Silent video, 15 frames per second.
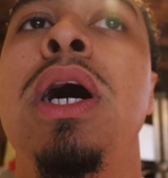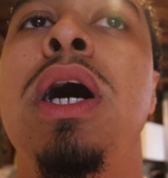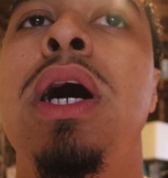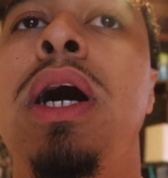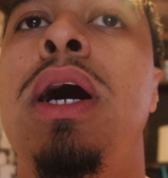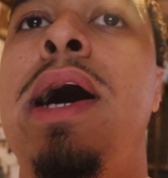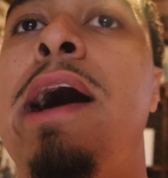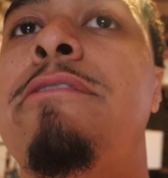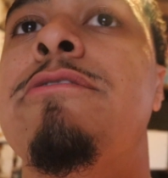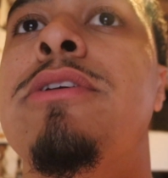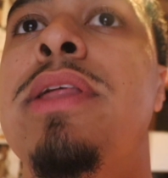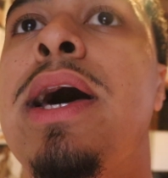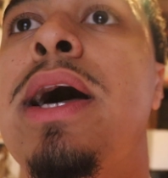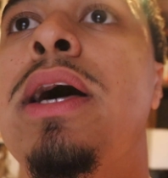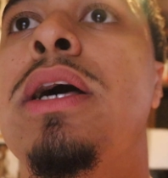After
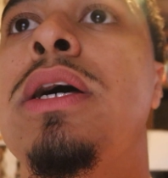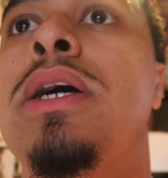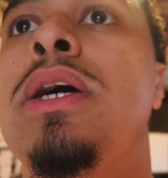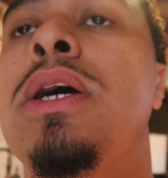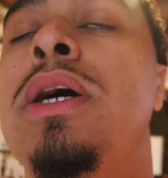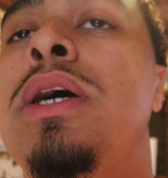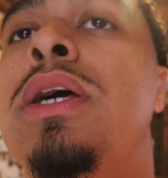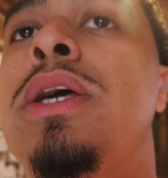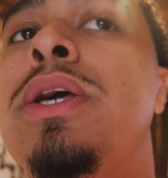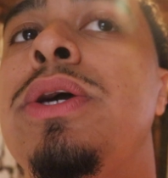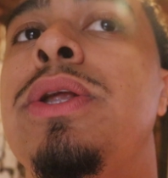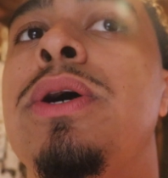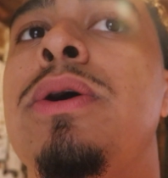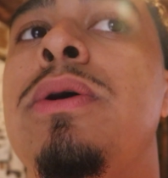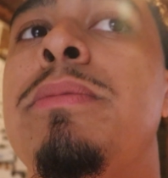that,
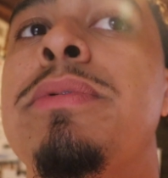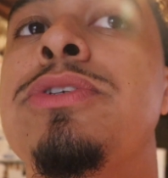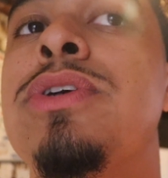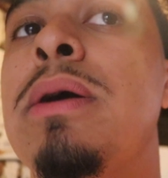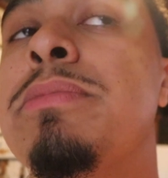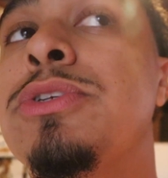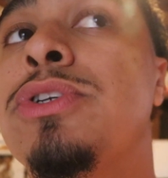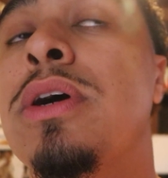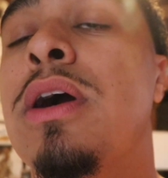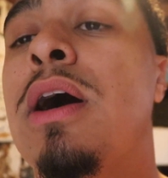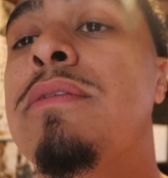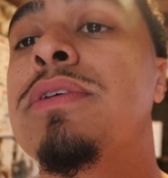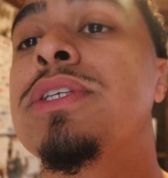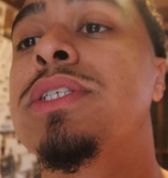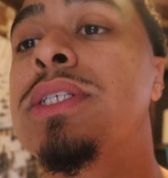you know, I'm gonna drop the truck
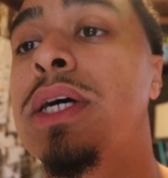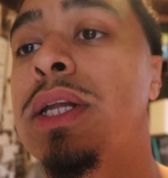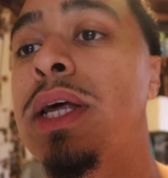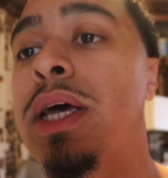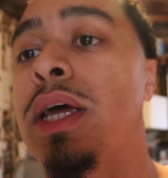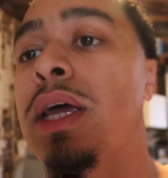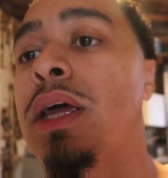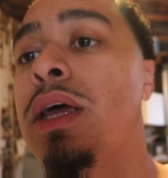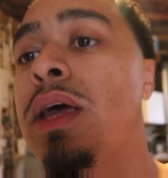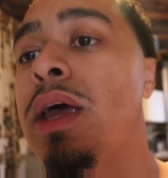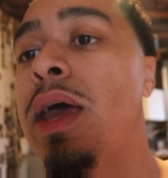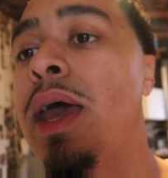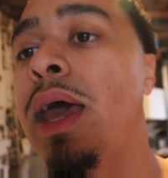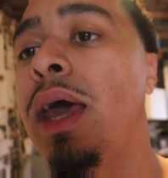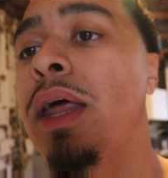off on Sunday,
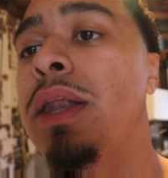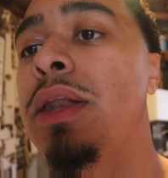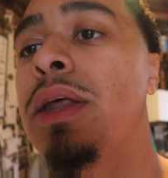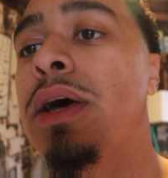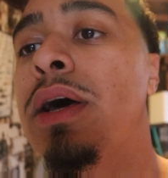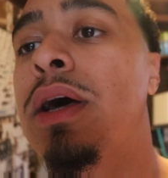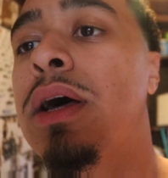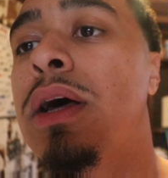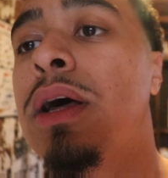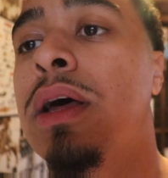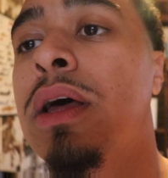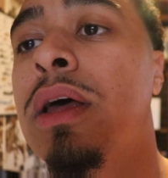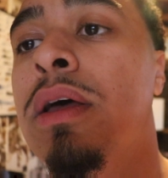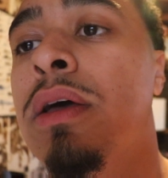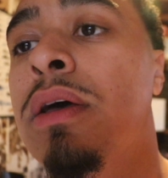and
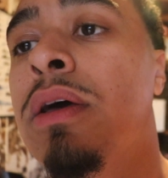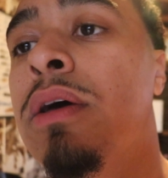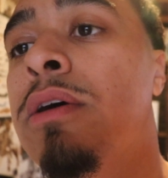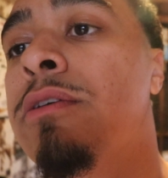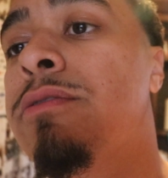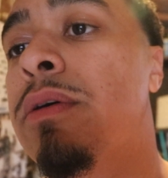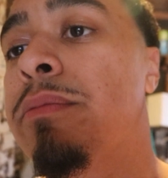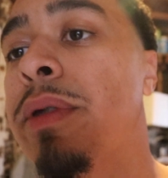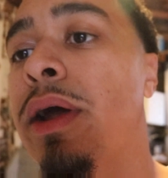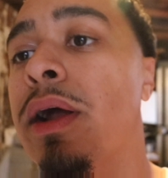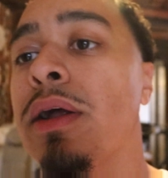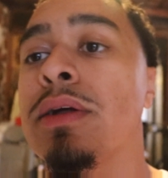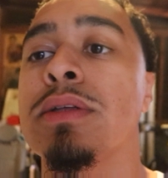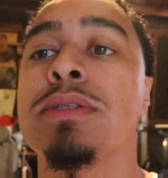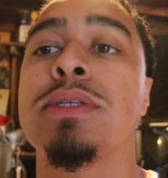from
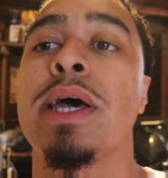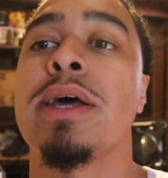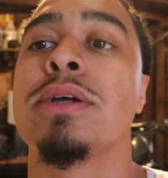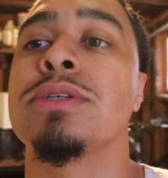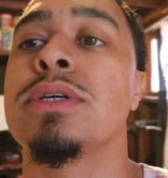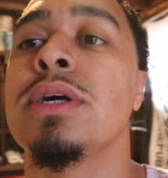there Tanner's